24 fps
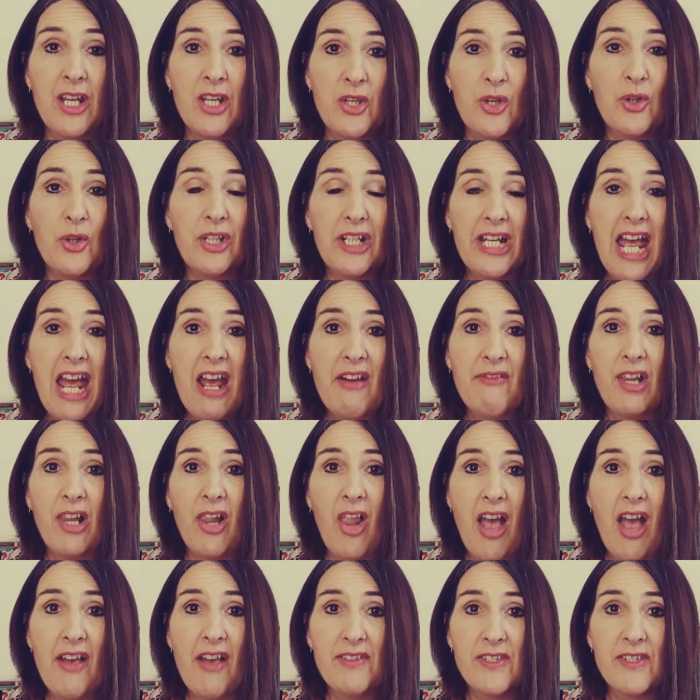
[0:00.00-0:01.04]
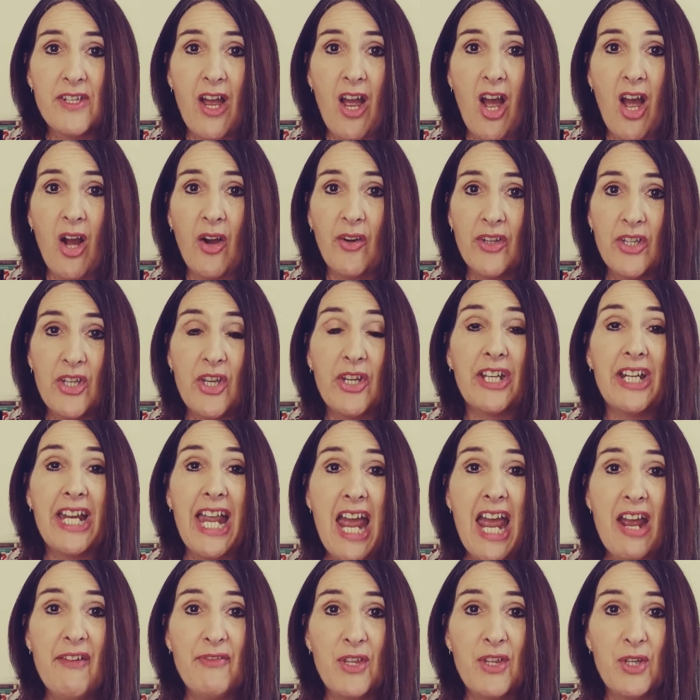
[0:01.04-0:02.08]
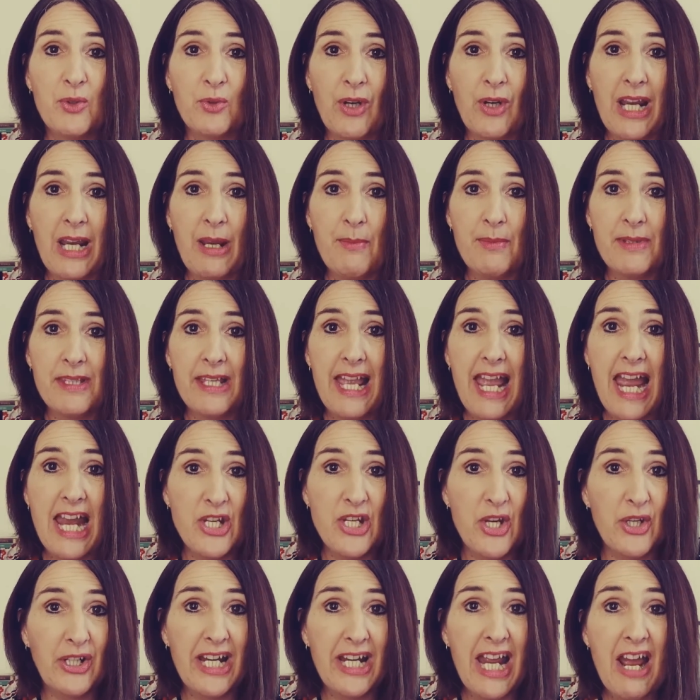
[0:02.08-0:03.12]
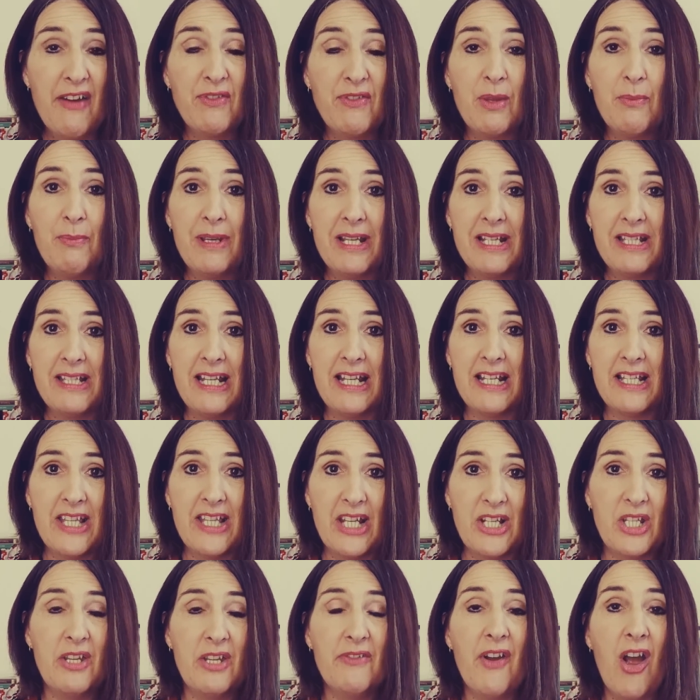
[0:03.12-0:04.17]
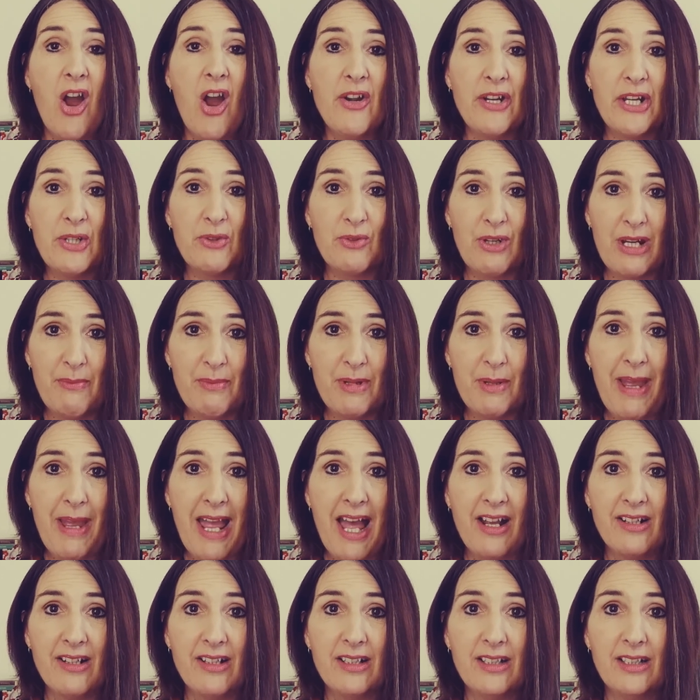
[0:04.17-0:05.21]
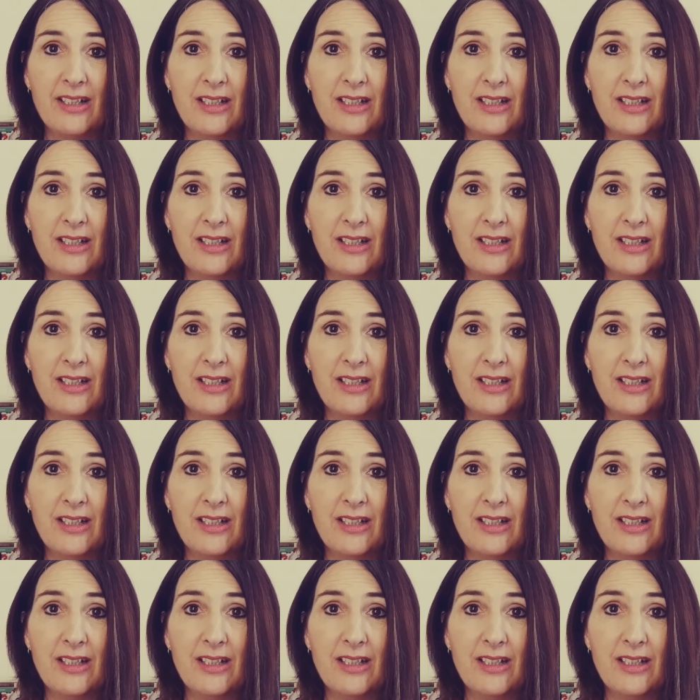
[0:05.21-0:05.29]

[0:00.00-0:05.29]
You can have the lifestyle, you can have the dreams, and you can have the business that you've only dreamed about.